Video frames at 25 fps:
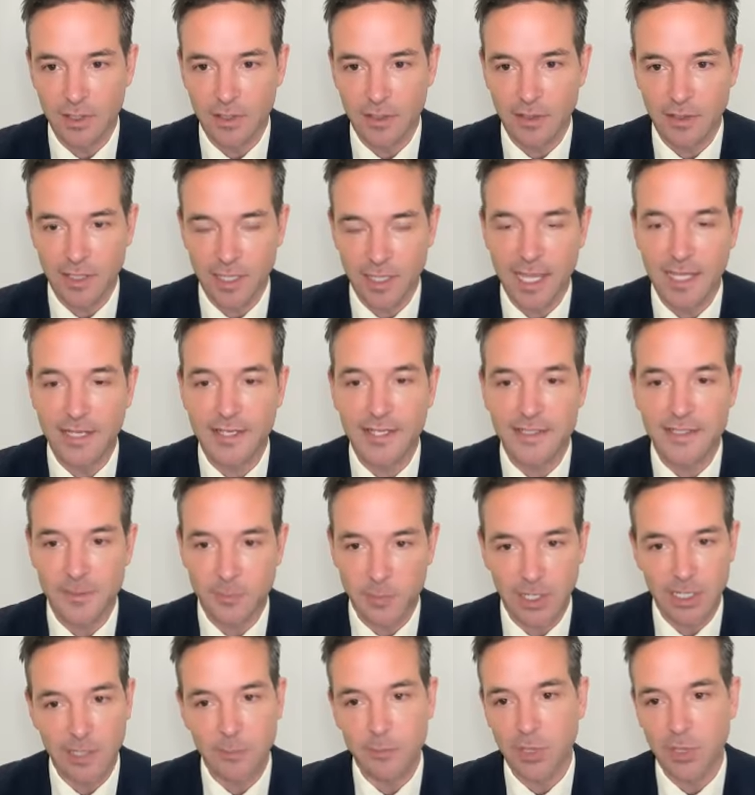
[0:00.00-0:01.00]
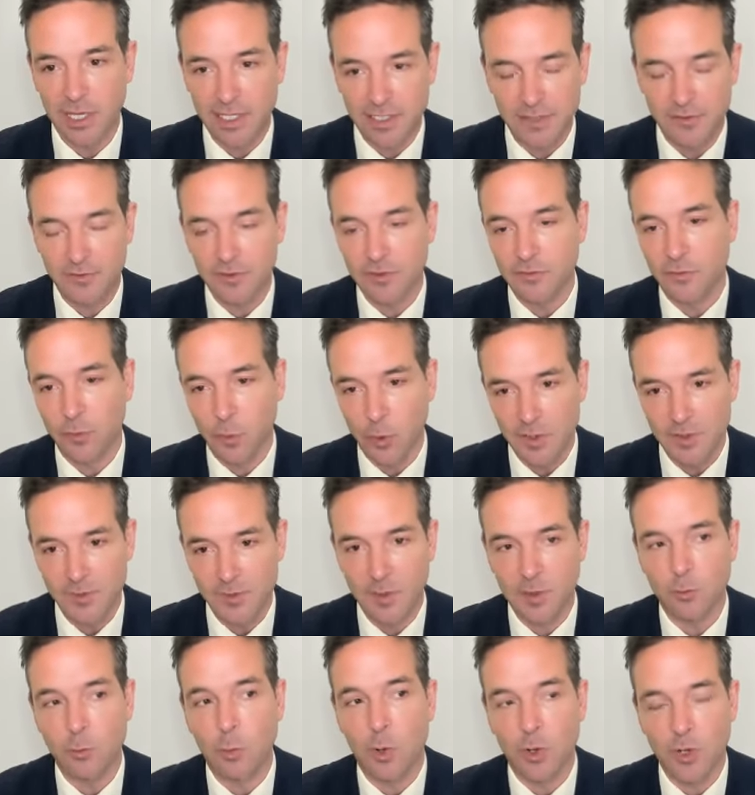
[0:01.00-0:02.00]
The anticipated place of
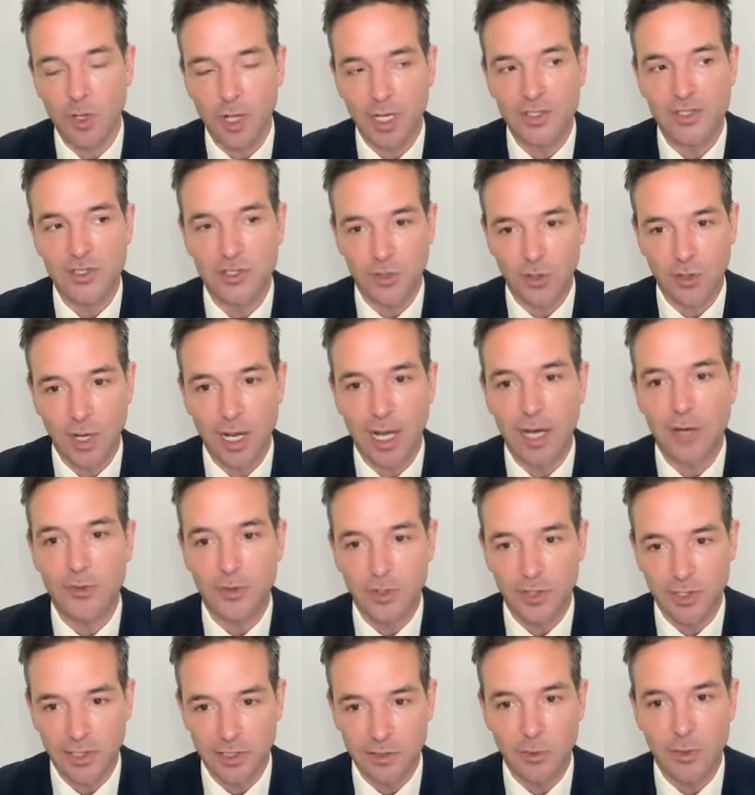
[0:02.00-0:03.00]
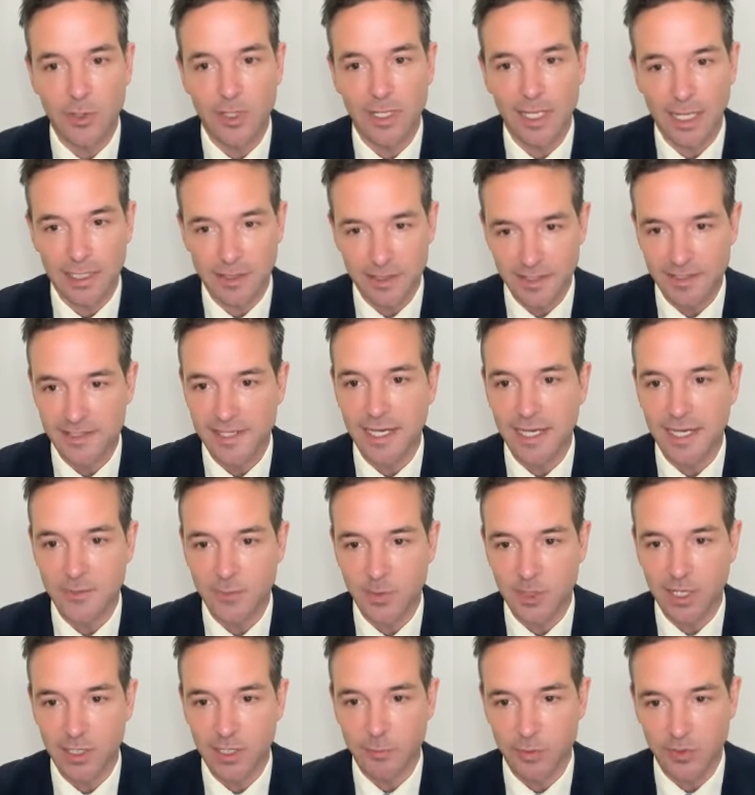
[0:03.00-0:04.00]
enforcement, we're not sure how they're going to look at this
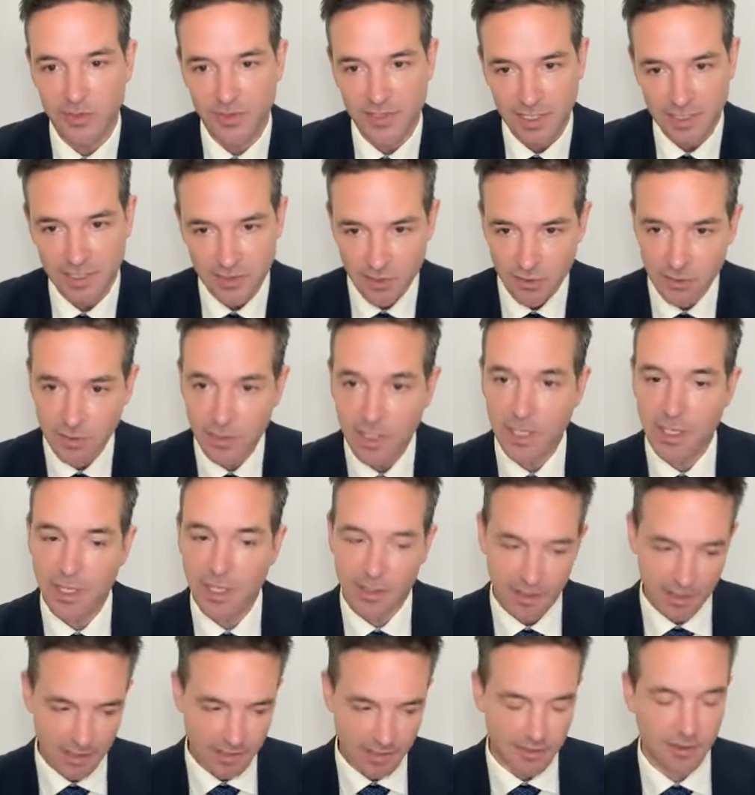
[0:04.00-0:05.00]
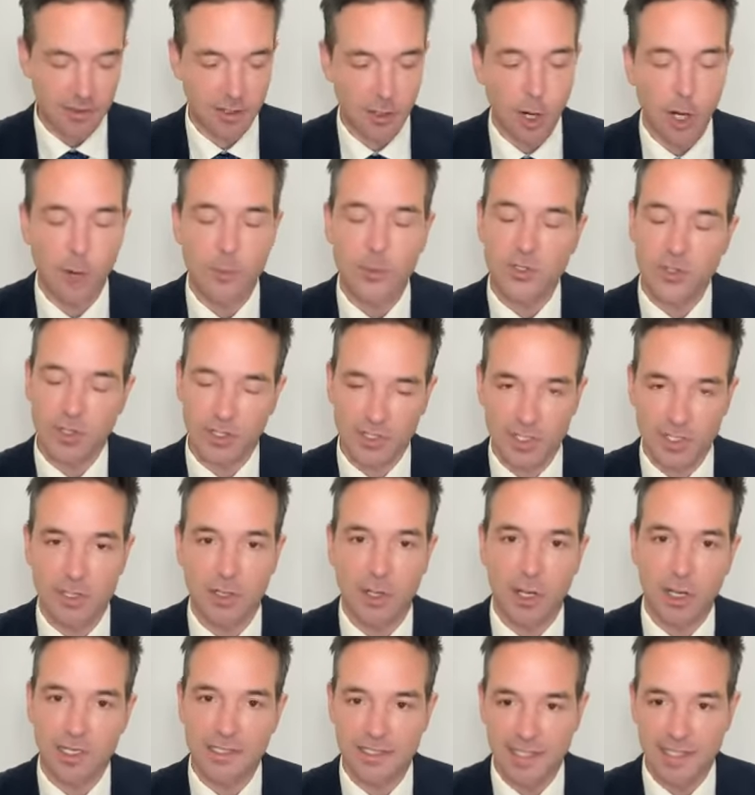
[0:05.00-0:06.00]
expedited procedure. The arbitration
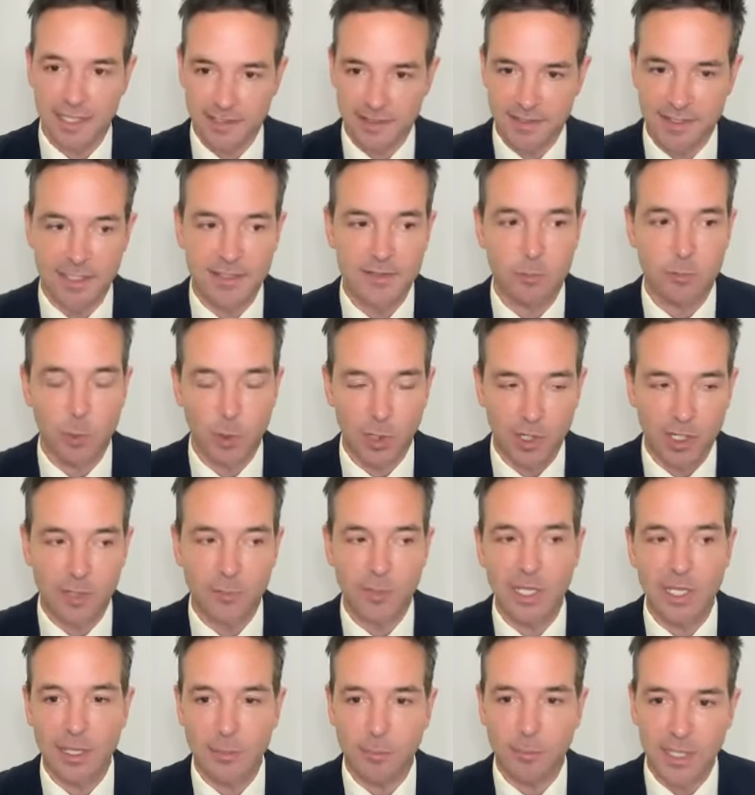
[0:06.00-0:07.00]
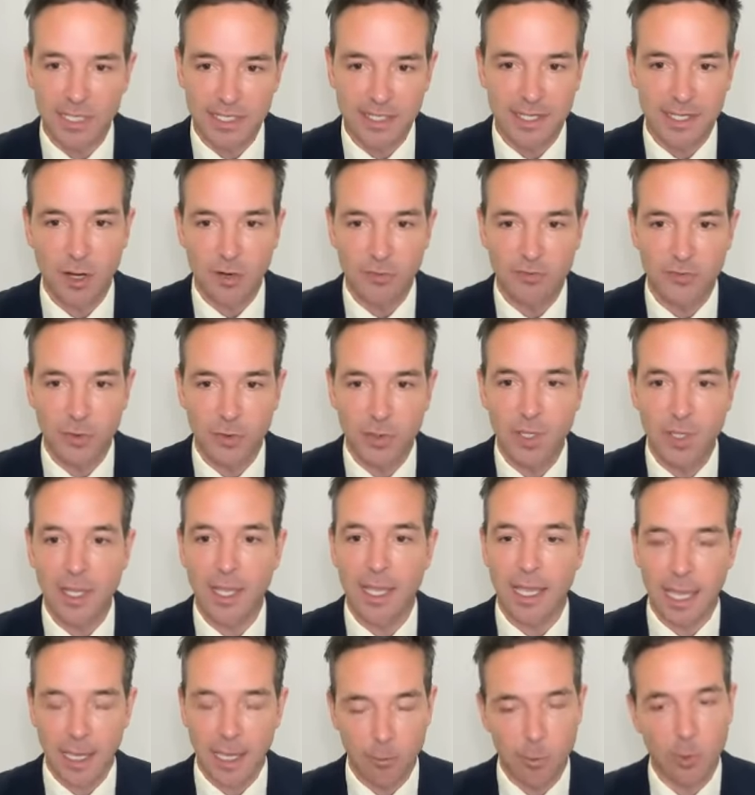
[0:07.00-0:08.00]
clause says this, we're going to be a bit careful,
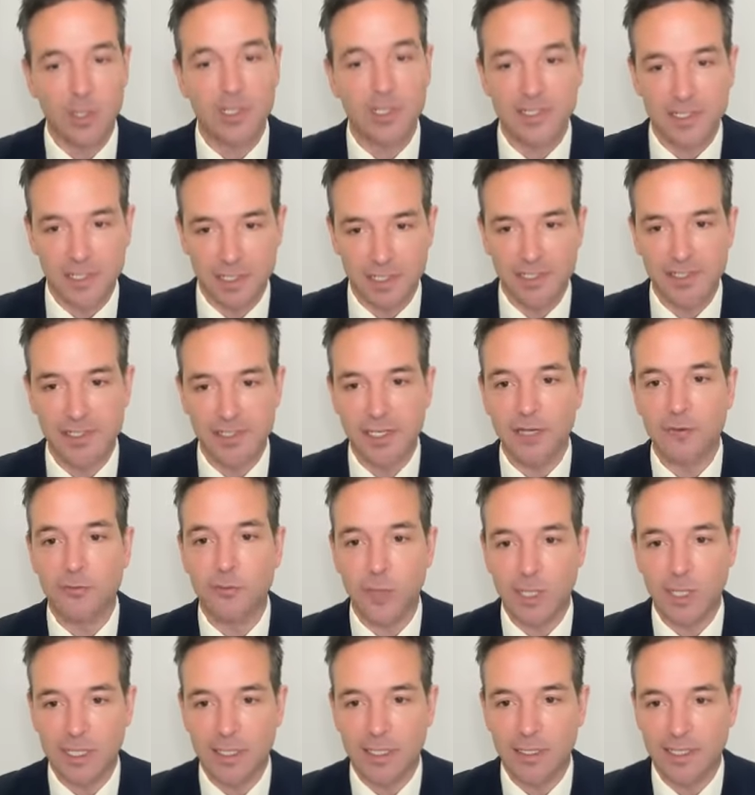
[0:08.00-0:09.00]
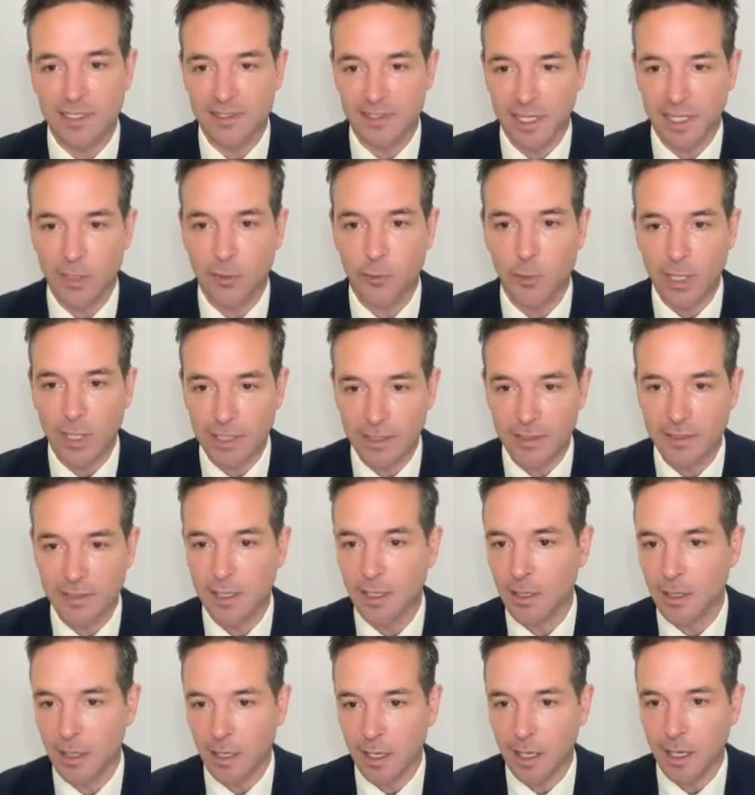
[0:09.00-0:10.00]
and we're just going to see if we can accelerate it
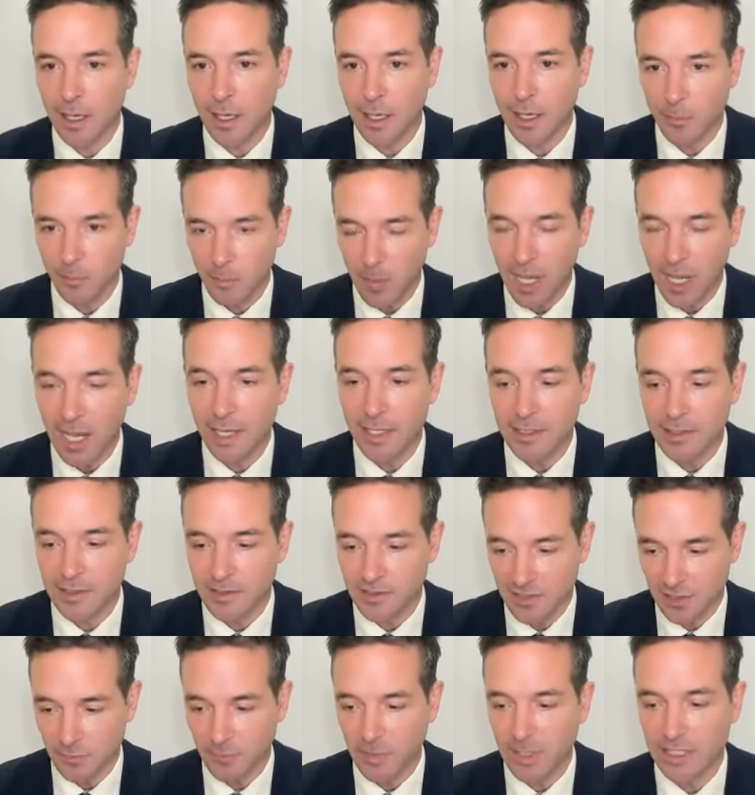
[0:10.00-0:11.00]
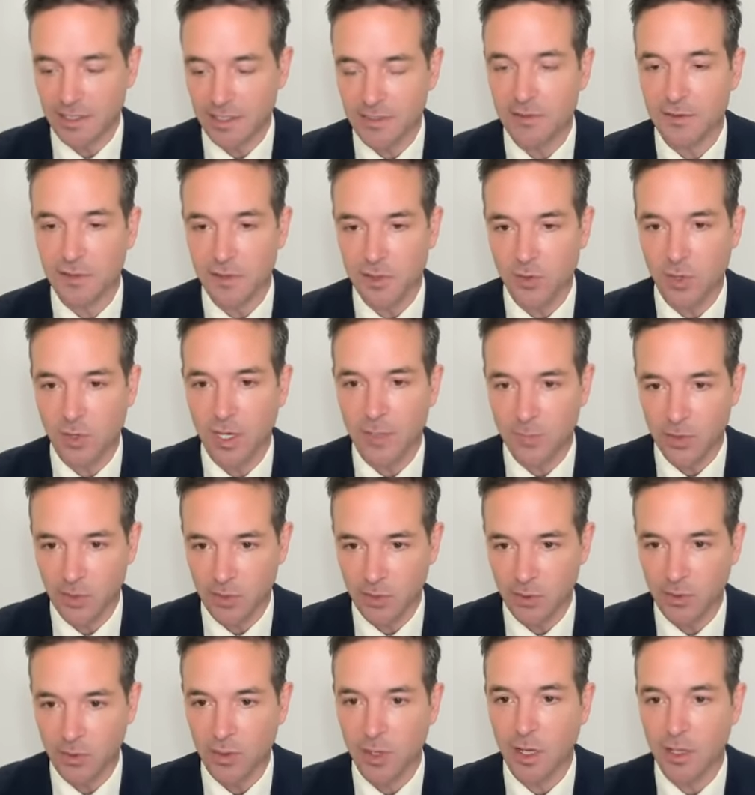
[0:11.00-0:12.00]
by submitting to the
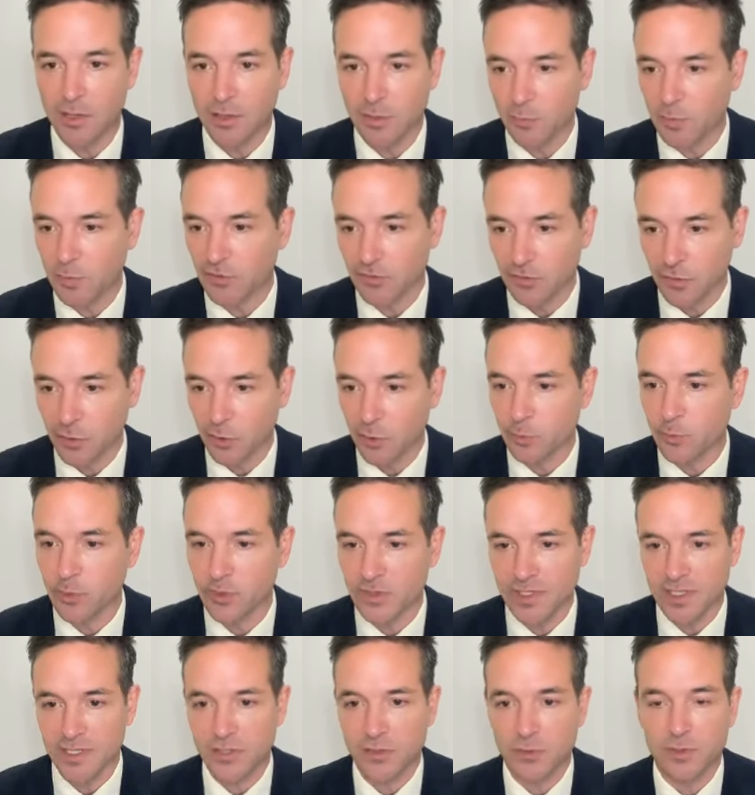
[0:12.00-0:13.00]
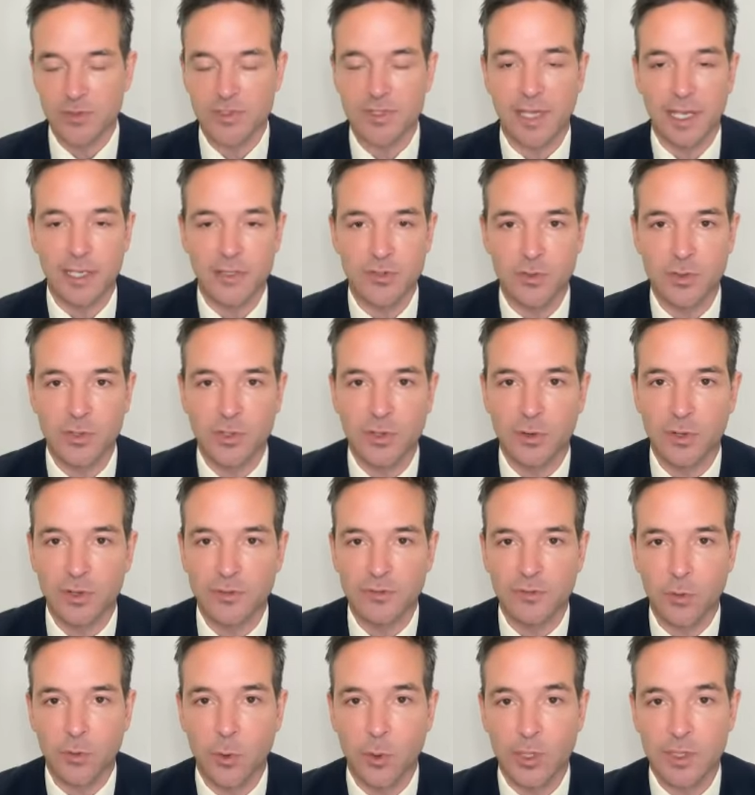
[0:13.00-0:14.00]
tribunal on the preferred procedural schedule going
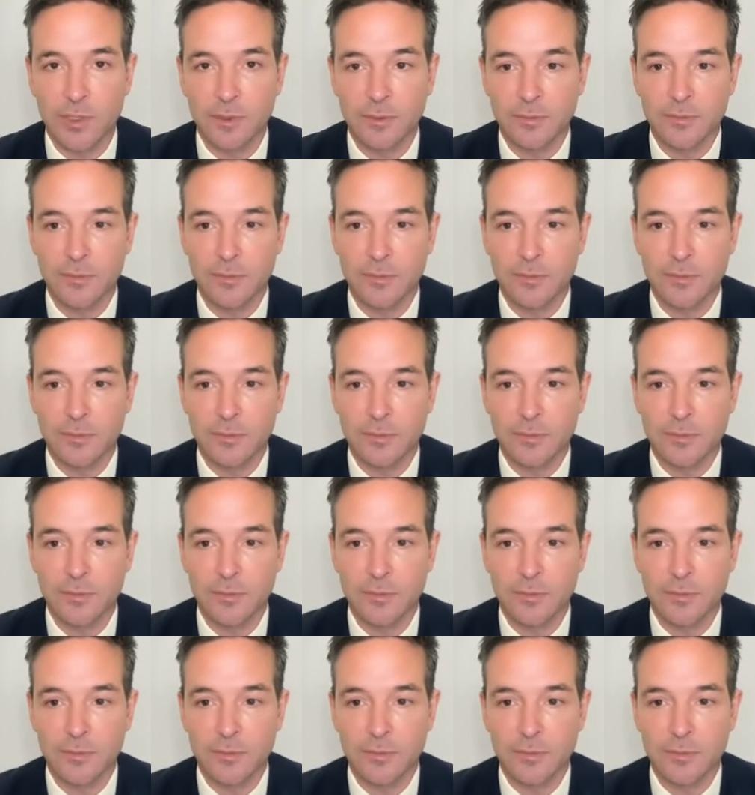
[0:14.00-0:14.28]
forward.